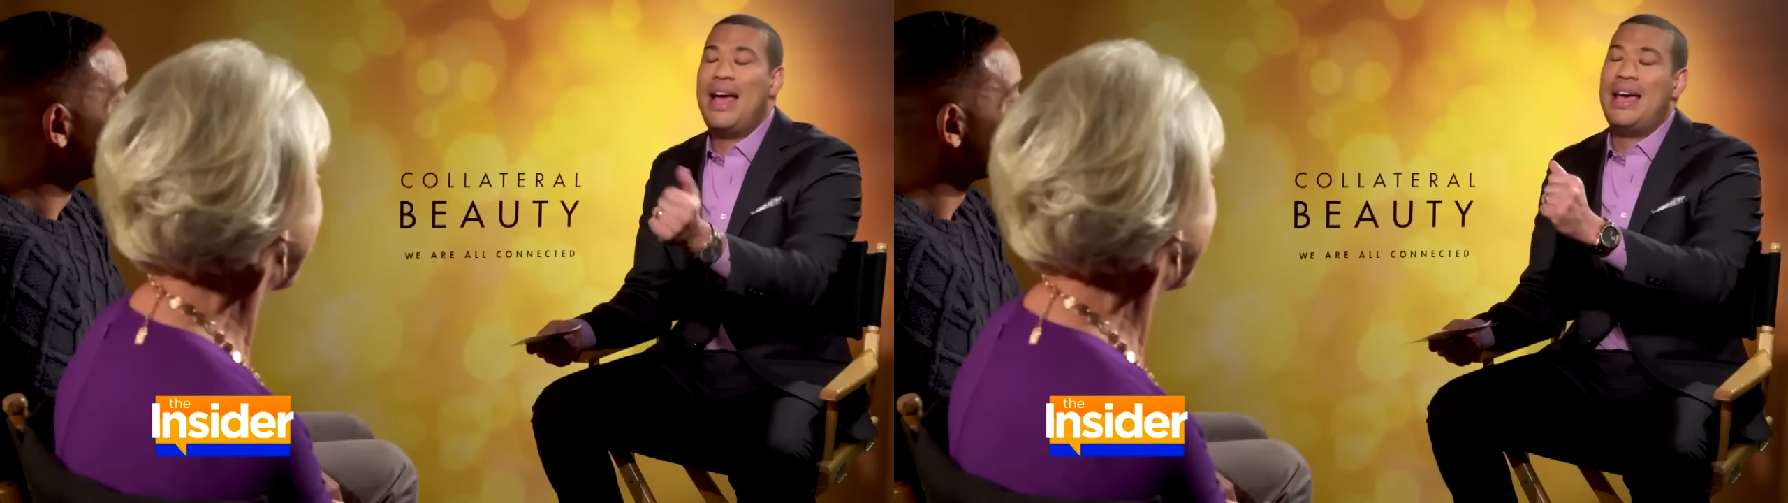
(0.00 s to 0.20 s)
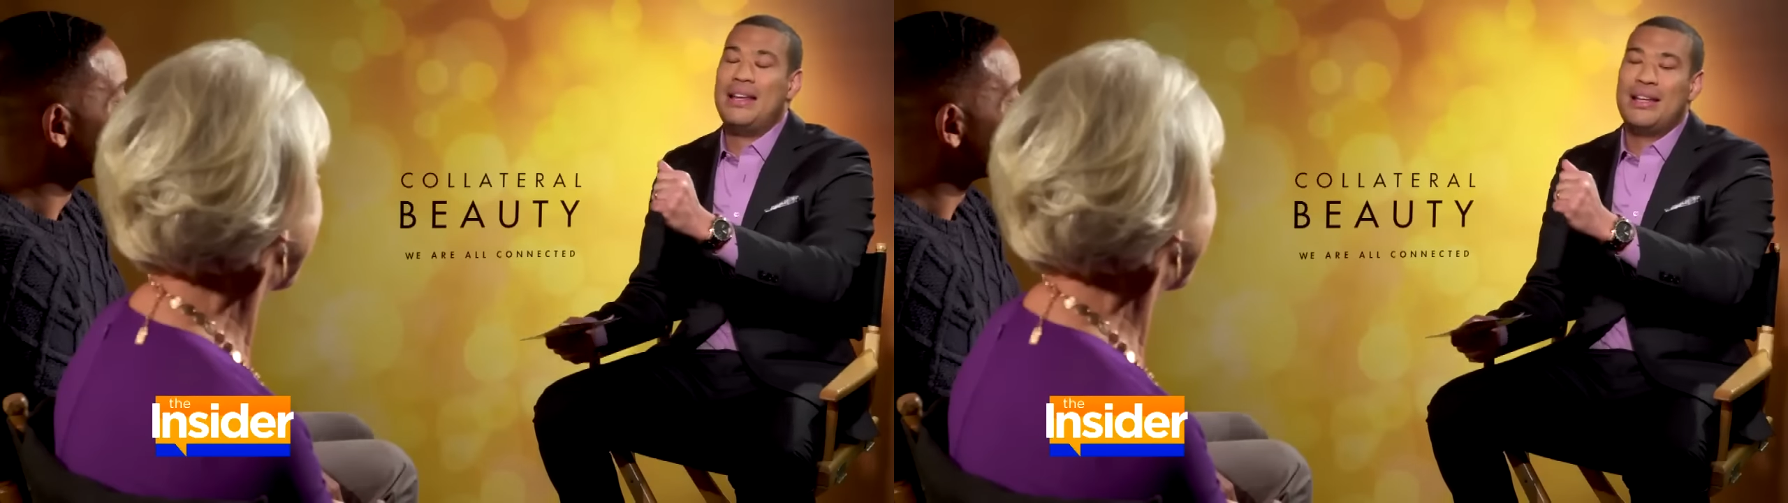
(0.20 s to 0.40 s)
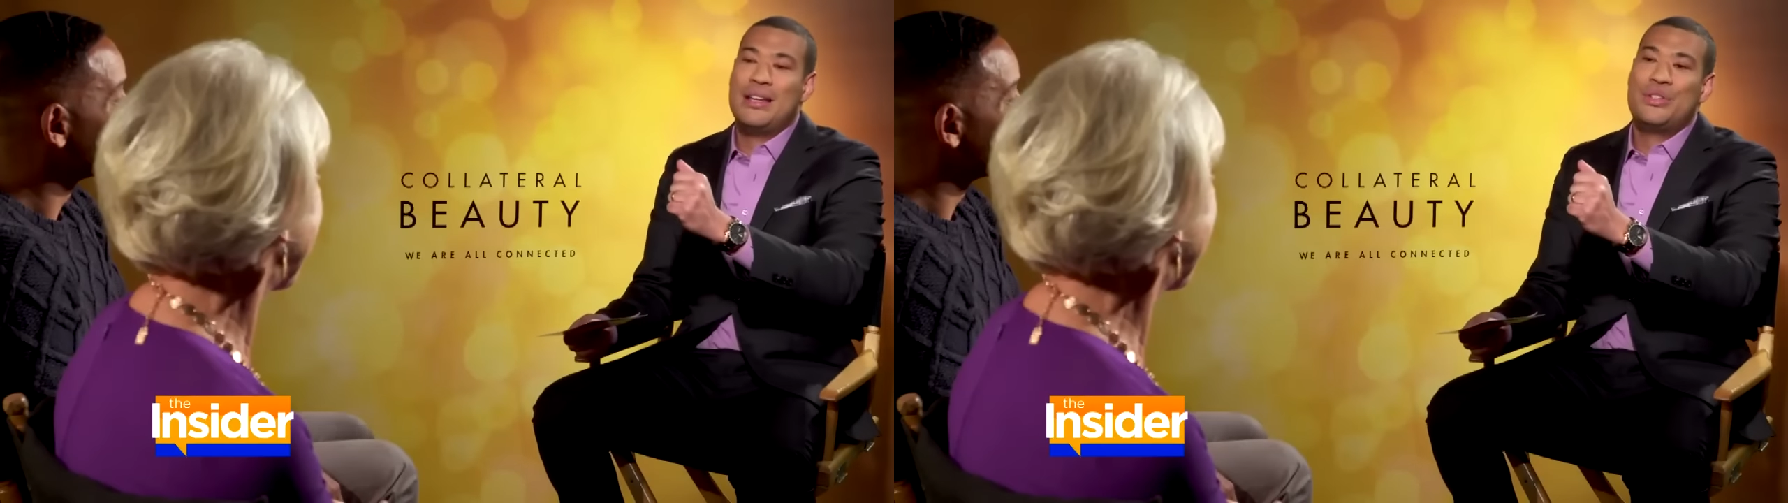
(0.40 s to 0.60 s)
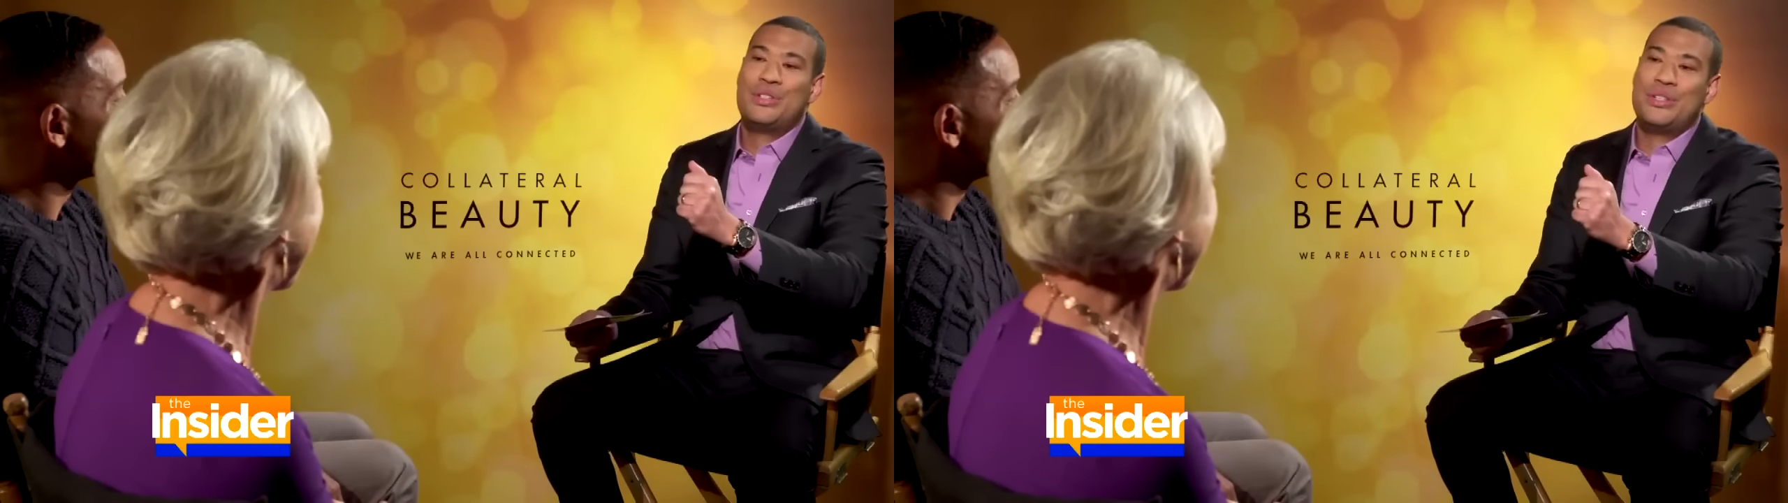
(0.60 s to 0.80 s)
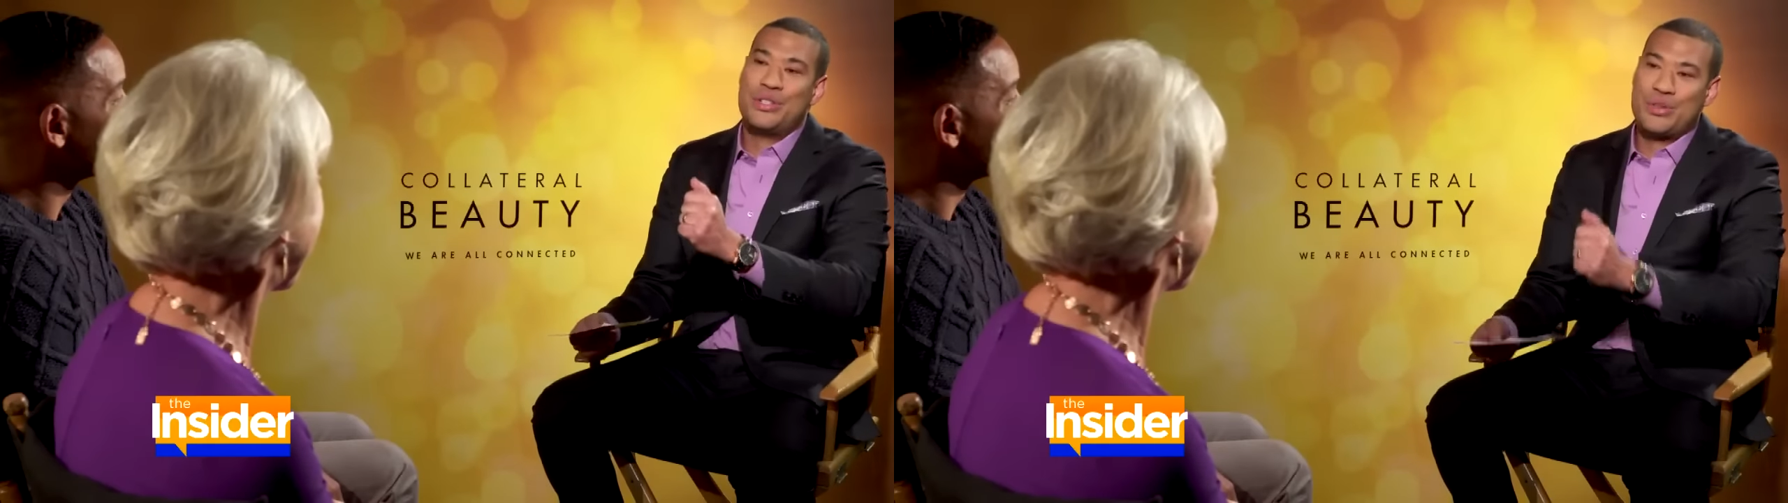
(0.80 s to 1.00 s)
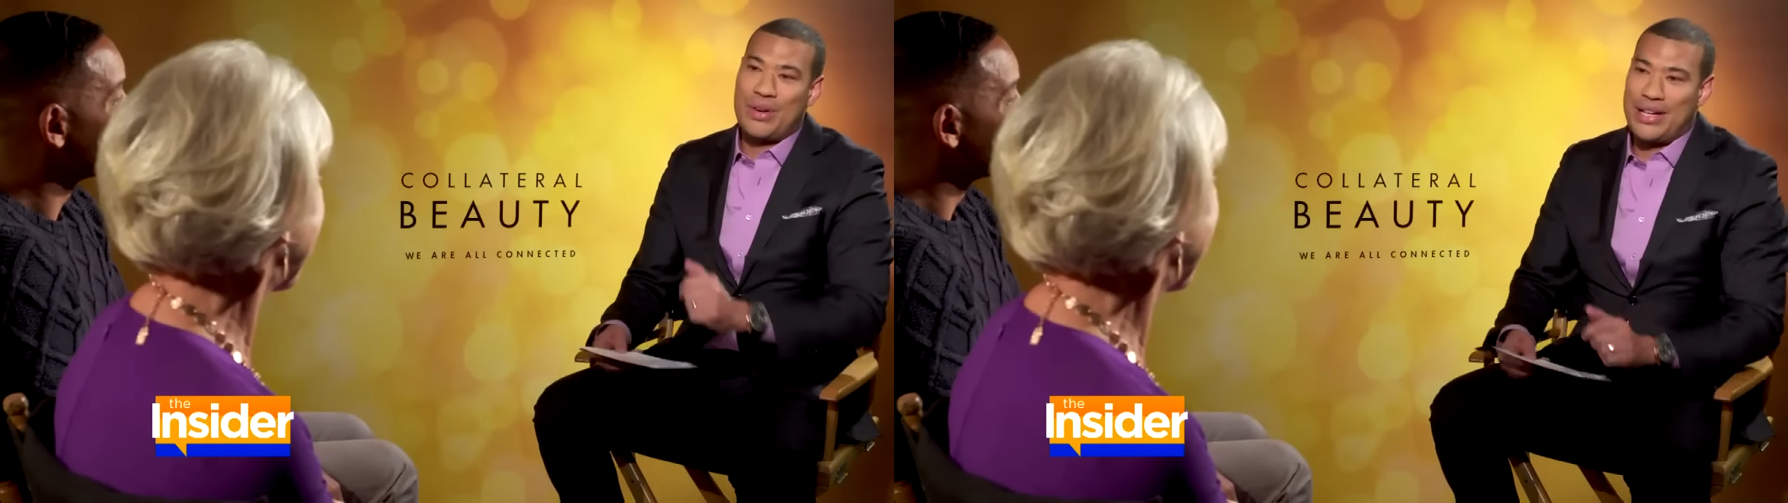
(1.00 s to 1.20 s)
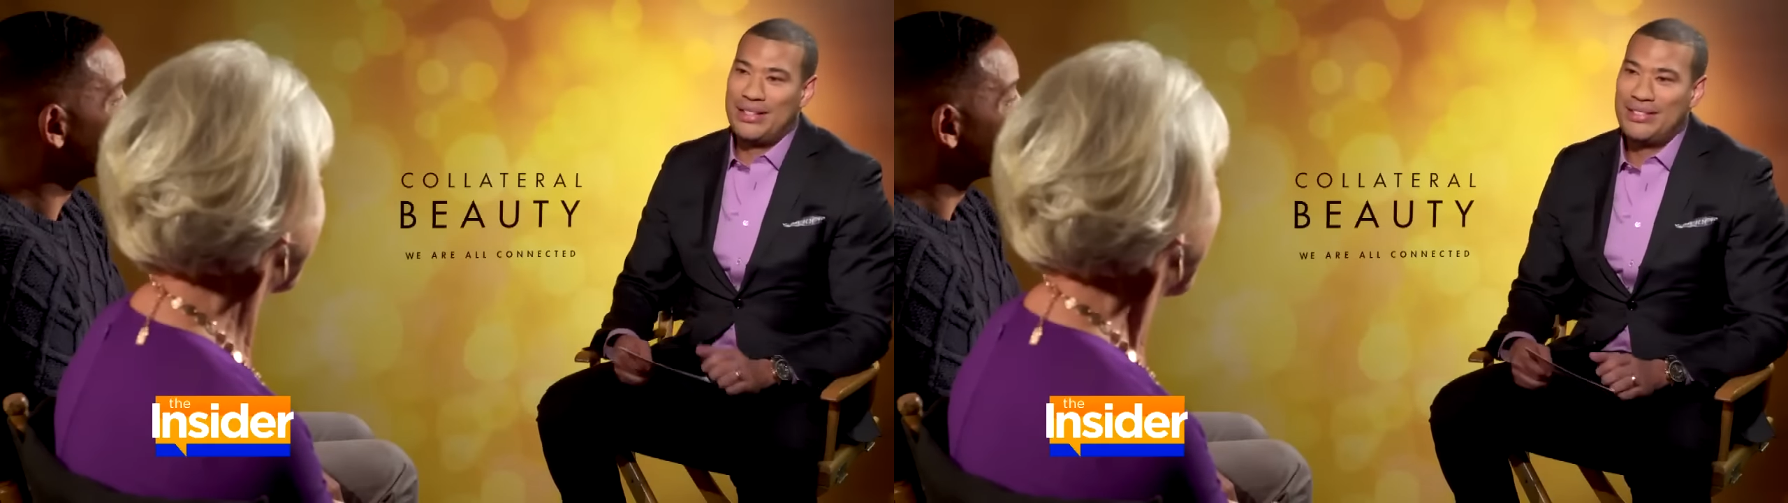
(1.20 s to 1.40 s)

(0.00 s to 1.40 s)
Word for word: that to the screen.